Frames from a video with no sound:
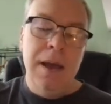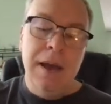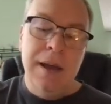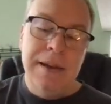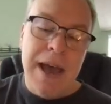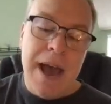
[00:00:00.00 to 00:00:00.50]

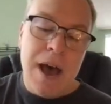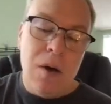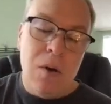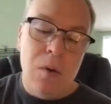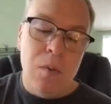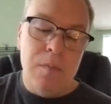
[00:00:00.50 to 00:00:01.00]

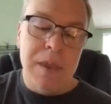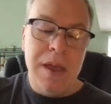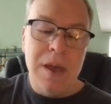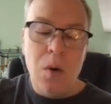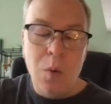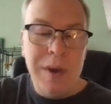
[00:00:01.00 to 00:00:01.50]
Now,
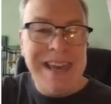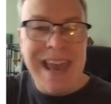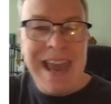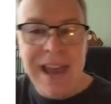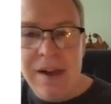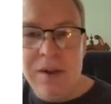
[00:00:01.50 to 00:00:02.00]
we
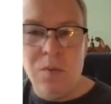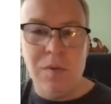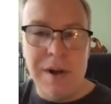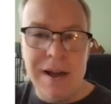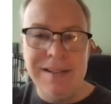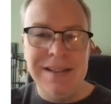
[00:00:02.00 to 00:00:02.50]
can't
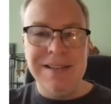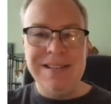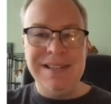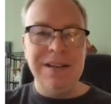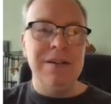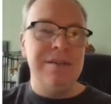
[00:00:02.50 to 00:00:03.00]
run the
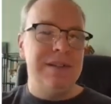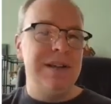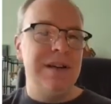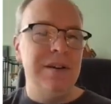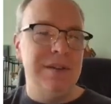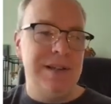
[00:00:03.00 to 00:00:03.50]
0,
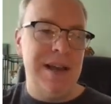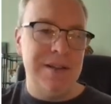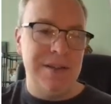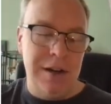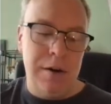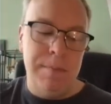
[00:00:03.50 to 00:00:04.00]
0
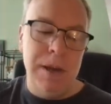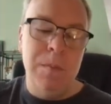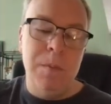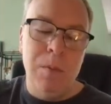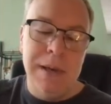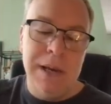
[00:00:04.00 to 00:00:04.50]
test here,
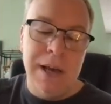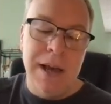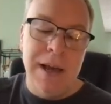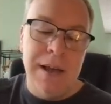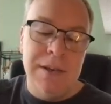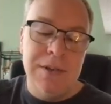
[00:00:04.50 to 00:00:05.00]
people,
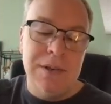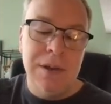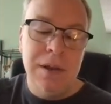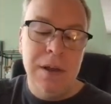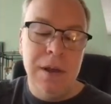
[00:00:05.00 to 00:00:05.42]
because